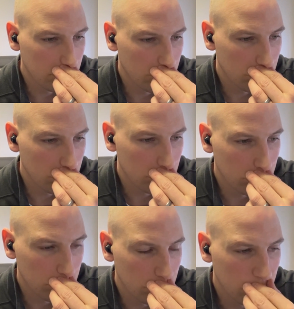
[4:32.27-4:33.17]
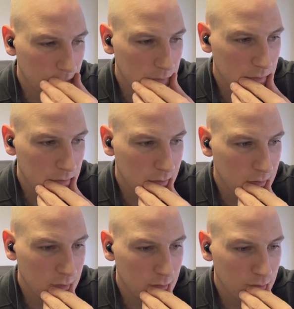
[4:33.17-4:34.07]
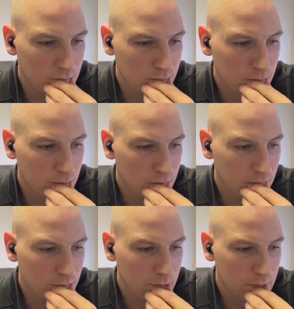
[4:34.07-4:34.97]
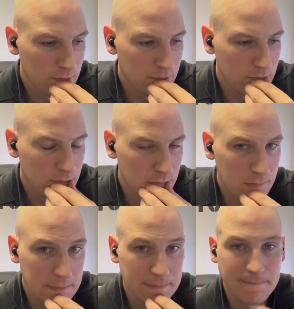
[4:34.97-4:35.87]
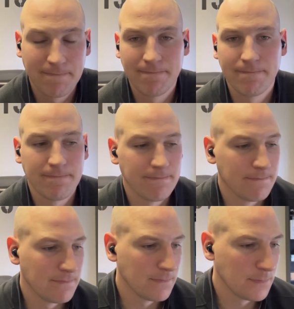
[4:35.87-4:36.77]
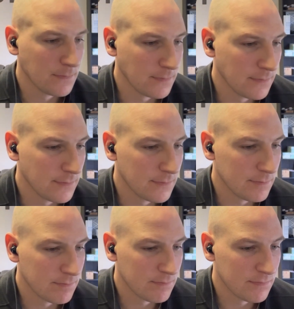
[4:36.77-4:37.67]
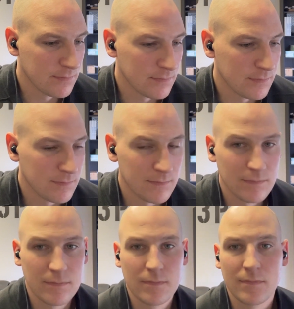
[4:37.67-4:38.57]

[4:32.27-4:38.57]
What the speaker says: No one is speaking in this clip.